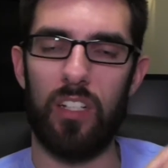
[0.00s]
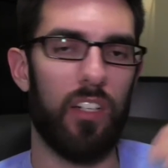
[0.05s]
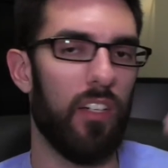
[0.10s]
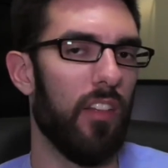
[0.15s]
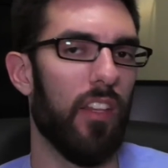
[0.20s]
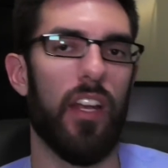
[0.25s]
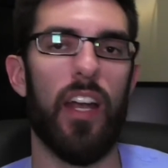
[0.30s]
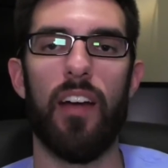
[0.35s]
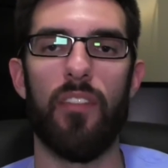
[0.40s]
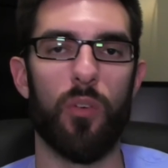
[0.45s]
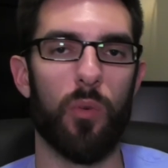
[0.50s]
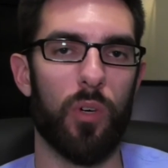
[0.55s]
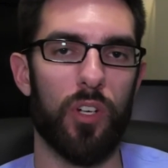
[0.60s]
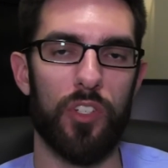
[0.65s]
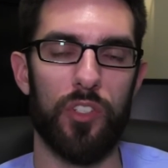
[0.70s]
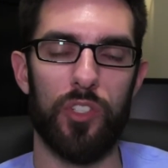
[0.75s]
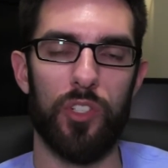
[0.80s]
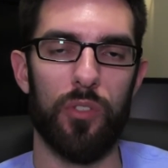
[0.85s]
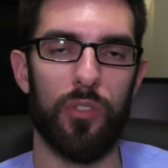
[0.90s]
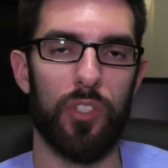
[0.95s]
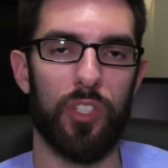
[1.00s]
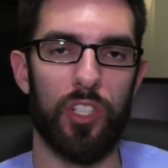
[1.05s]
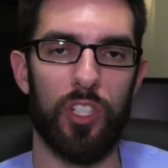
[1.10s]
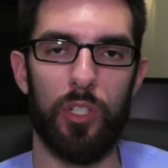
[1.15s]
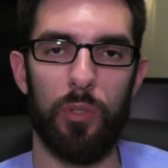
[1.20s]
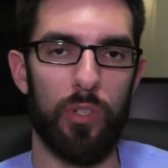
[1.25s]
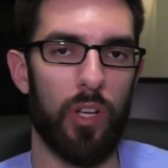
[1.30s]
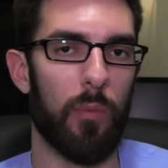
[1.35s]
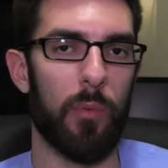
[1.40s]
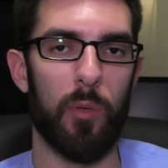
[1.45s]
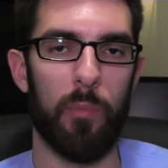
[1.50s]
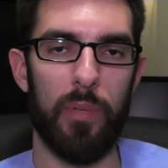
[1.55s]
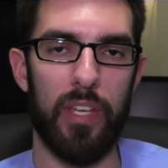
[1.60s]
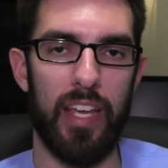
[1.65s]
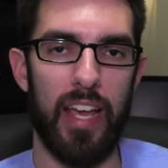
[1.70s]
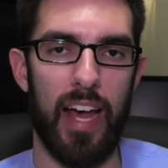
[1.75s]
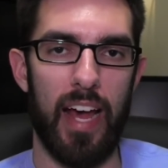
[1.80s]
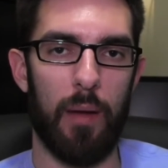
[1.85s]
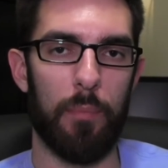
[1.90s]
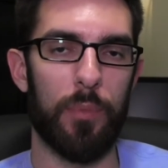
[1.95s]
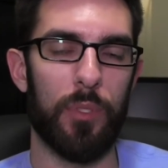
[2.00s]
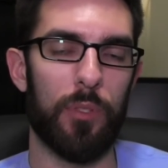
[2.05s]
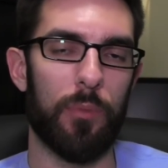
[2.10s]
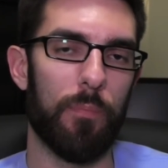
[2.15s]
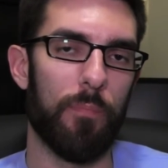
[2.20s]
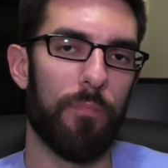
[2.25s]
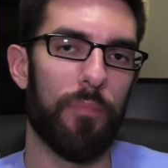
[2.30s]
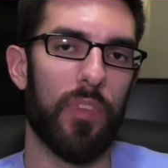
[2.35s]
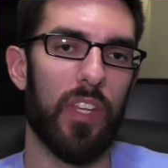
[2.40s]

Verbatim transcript: And then everyone is using UWP apps.